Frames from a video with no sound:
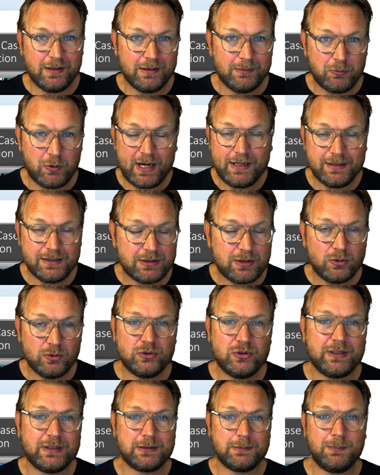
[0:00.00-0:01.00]
Brian is going
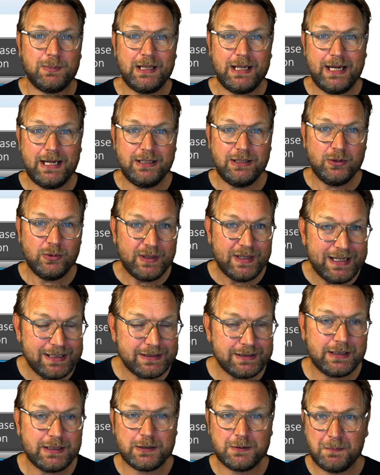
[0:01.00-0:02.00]
to explain you
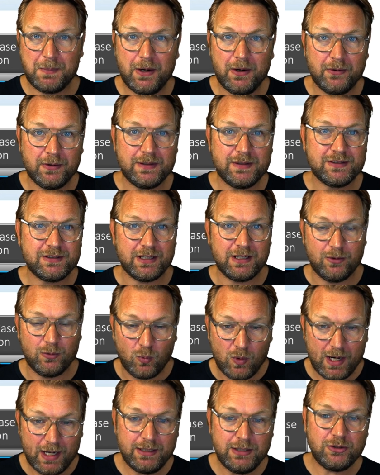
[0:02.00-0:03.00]
his experience and
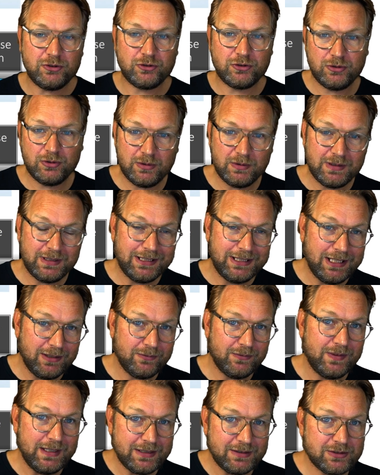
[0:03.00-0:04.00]
why you should
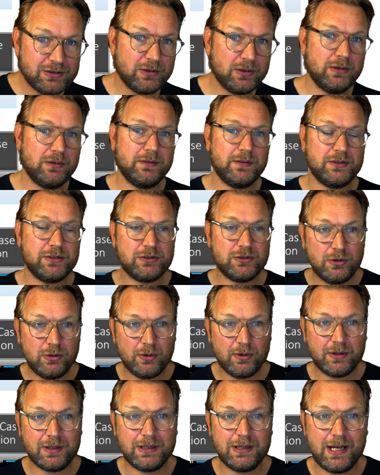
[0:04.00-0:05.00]
give this service to
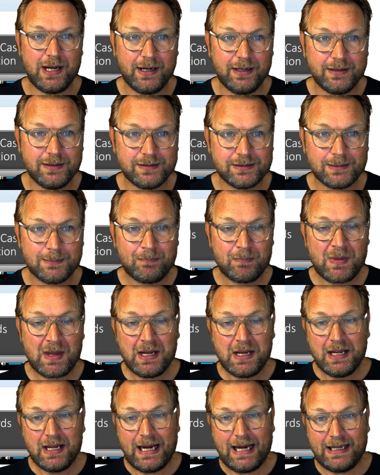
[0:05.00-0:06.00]
your clients.
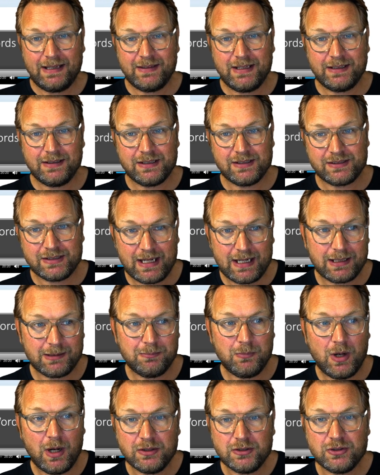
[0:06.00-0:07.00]
And then the second
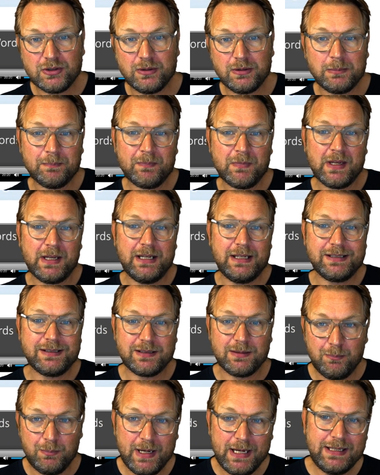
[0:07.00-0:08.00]
module is
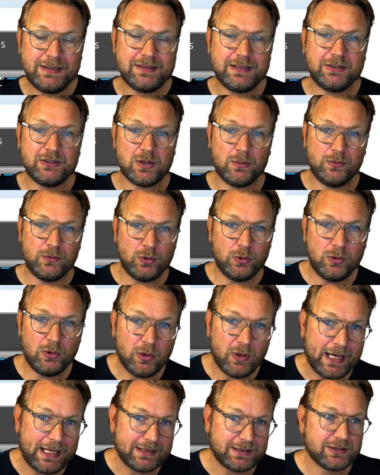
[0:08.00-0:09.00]
the basics of
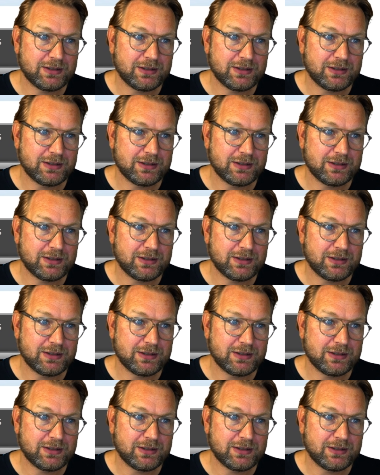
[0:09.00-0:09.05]
Google Ads.